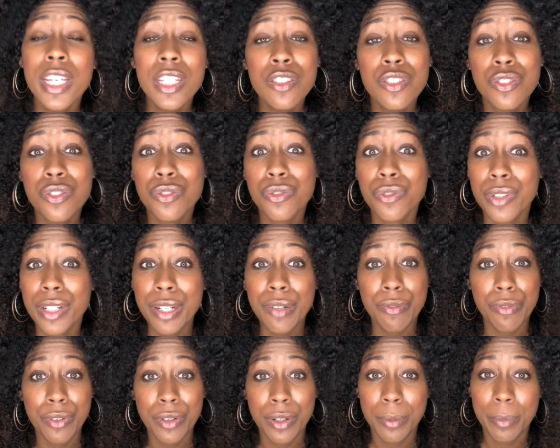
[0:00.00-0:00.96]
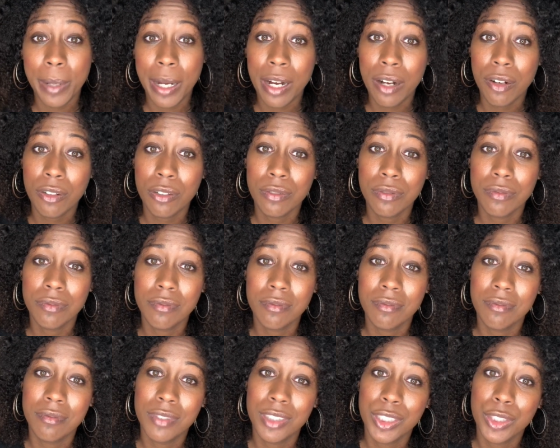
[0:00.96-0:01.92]
scream for about
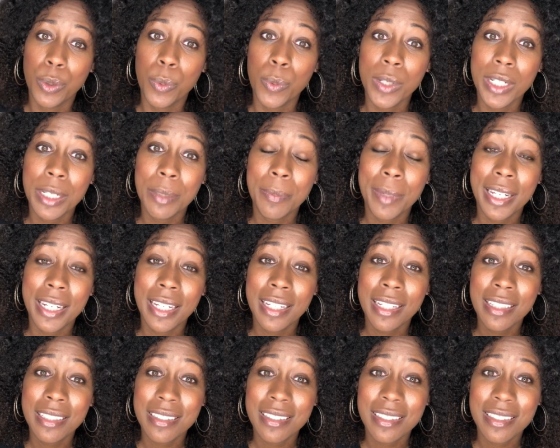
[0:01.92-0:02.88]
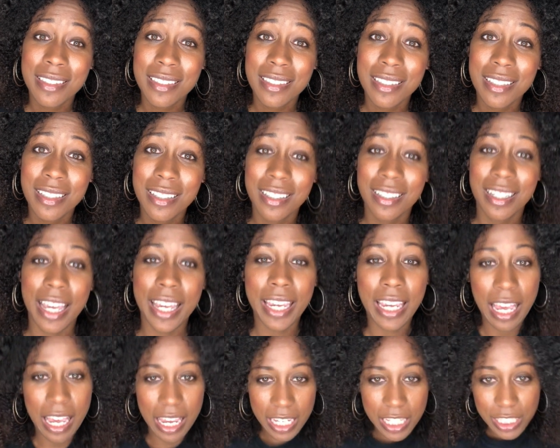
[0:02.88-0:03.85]
20 minutes. Like
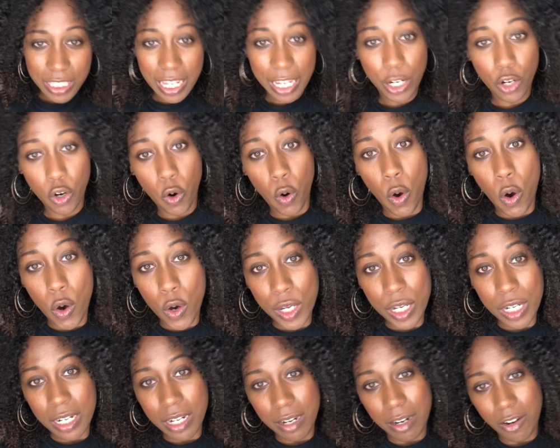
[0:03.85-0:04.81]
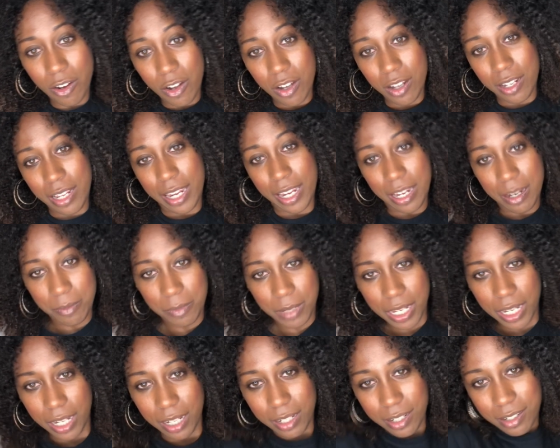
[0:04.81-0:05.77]
he's like on, like I'm
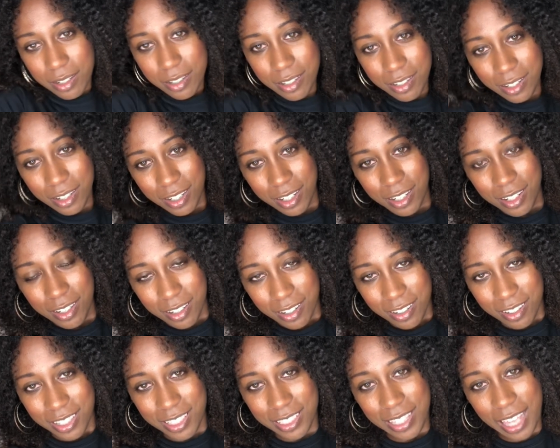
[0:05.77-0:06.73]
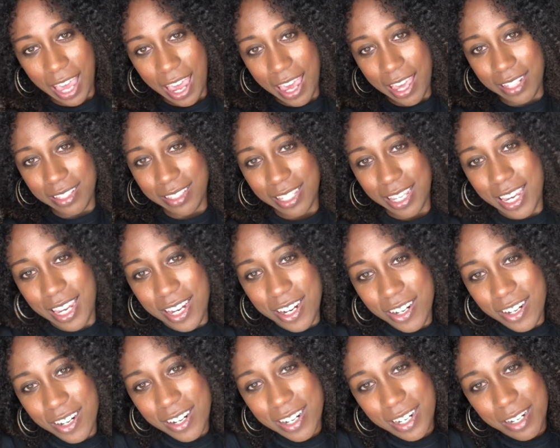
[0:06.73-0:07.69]
like, his head's
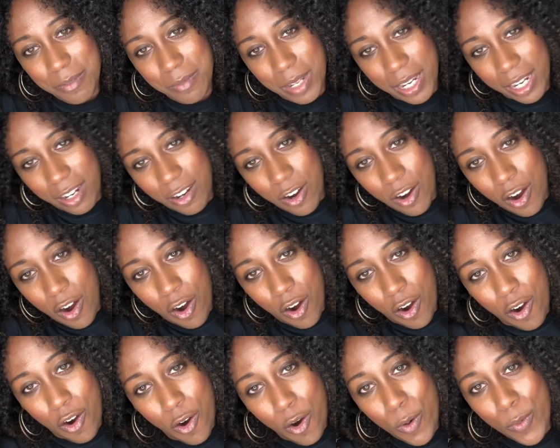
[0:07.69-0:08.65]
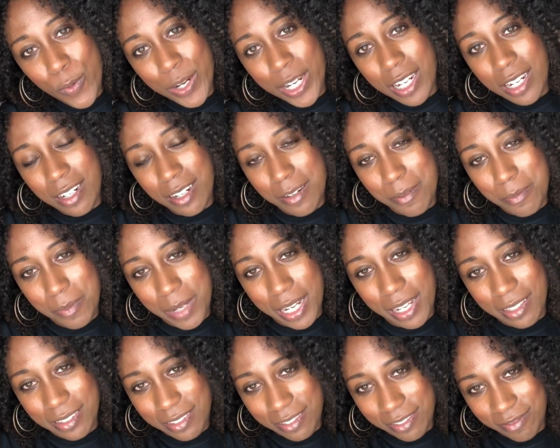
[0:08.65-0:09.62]
here and I'm like holding
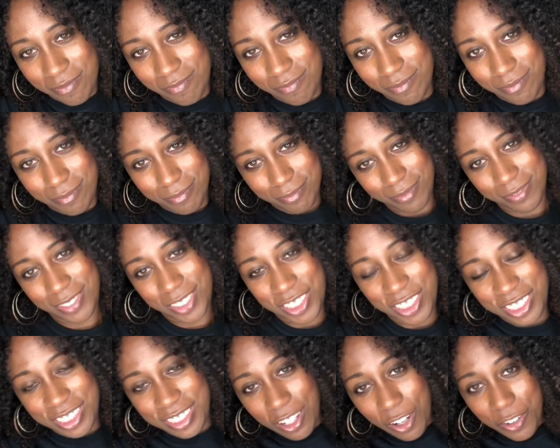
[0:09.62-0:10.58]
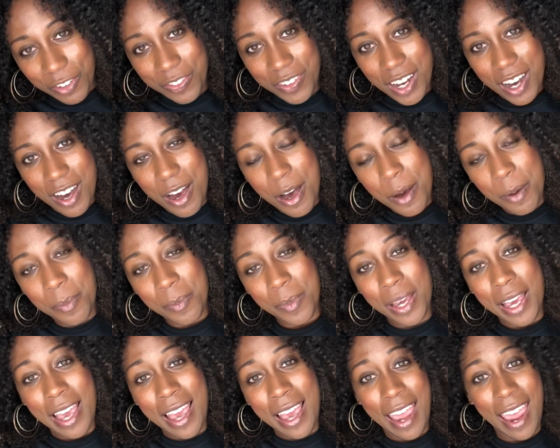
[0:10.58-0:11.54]
myself up
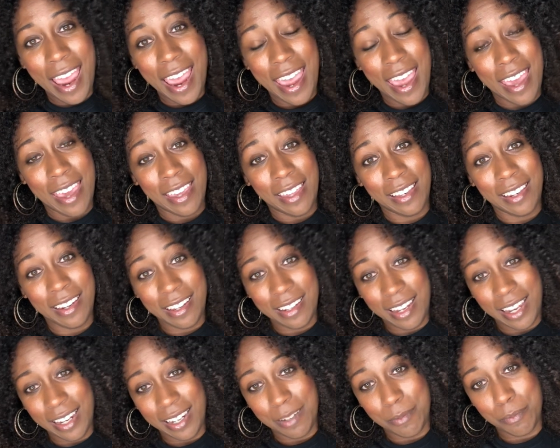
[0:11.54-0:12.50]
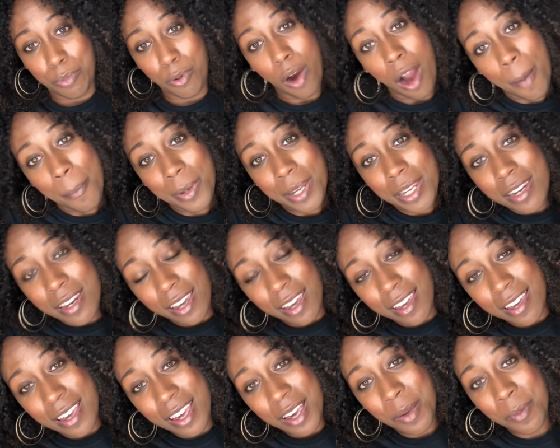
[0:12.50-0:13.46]
and like propping
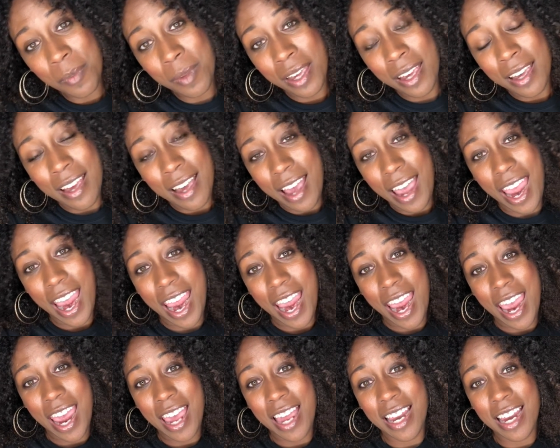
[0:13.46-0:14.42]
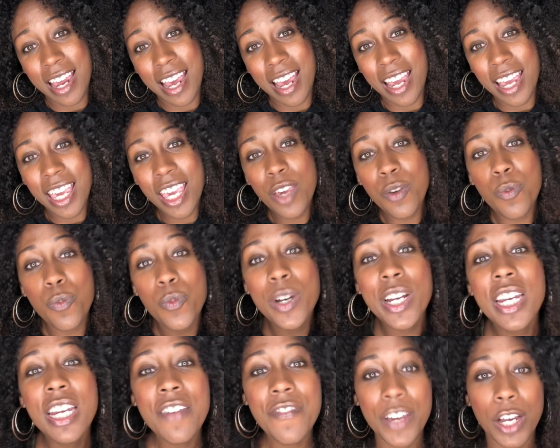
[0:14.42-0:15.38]
him, and he
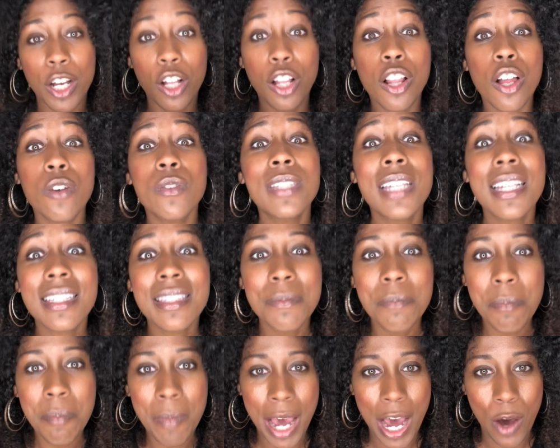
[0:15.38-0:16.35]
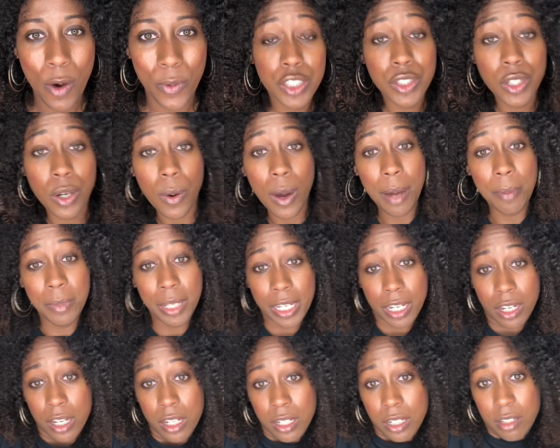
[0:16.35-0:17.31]
wouldn't even close his mouth. So I'm like
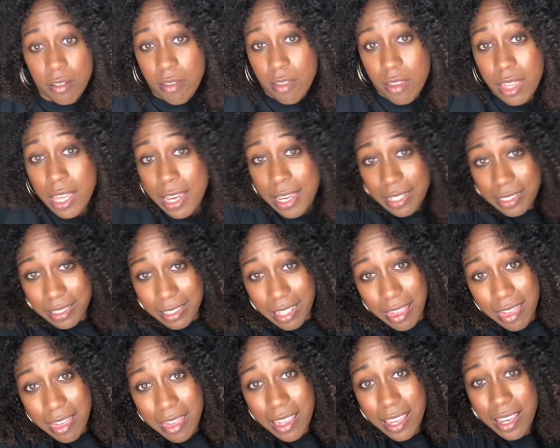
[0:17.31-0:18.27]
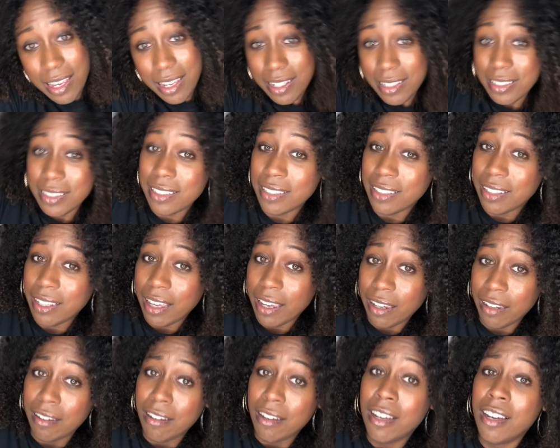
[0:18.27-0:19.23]
this and this and
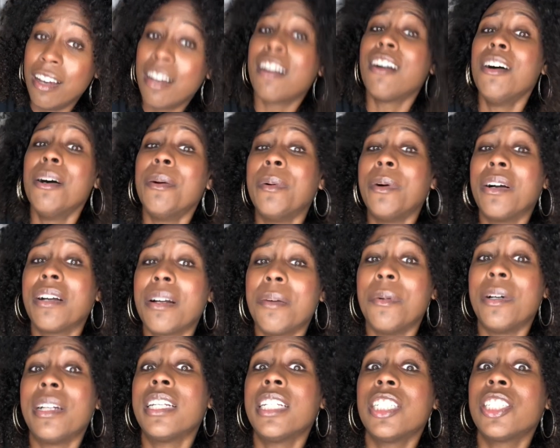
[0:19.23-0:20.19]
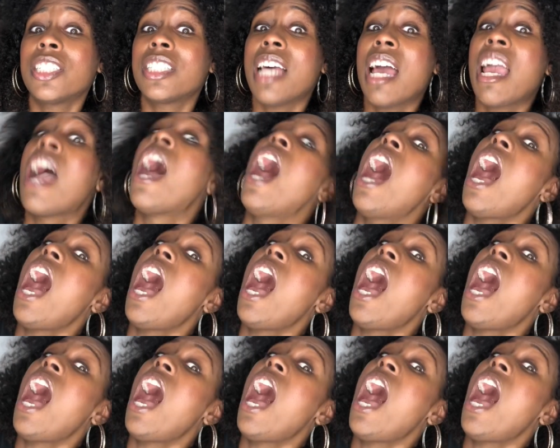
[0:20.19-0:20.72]
like, come on. He's just like